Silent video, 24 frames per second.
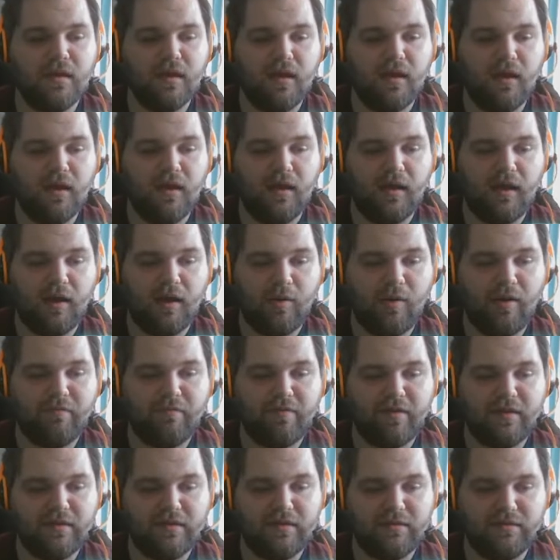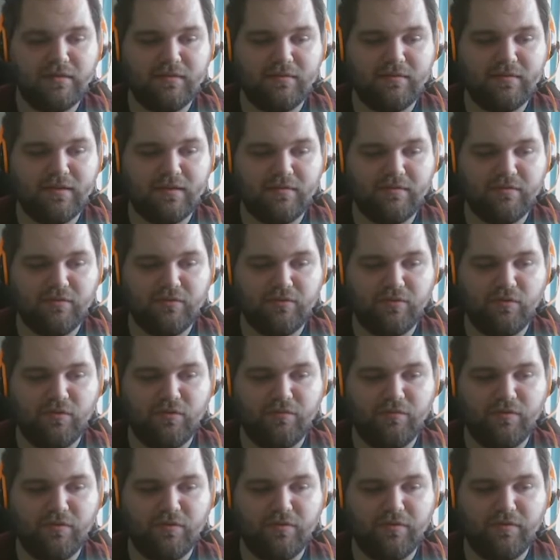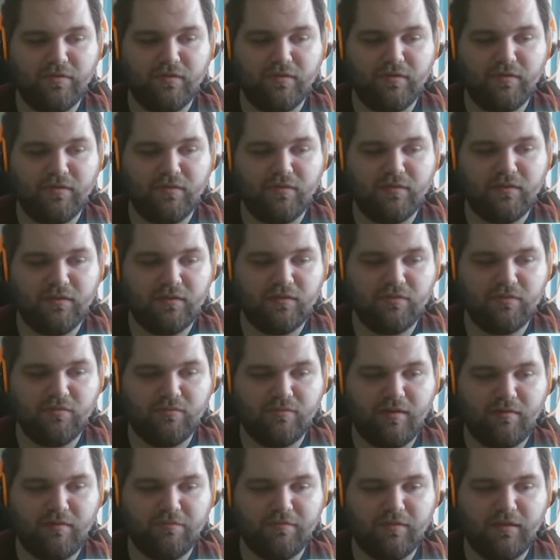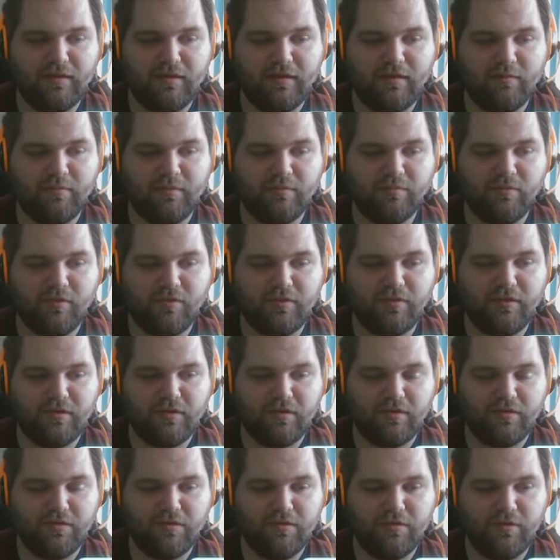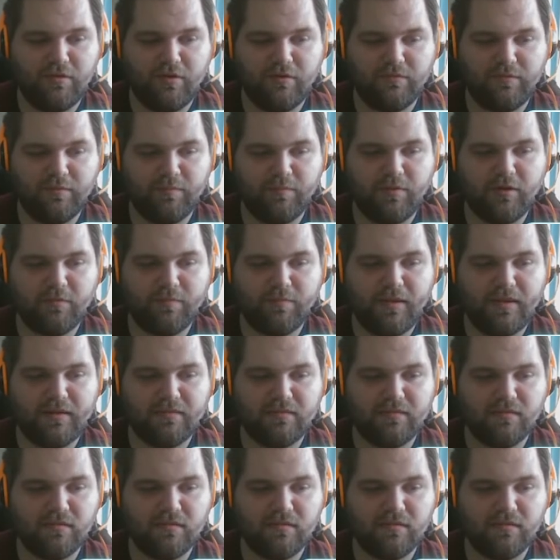However, he decides to go for a little bit more than a third of the pot bet,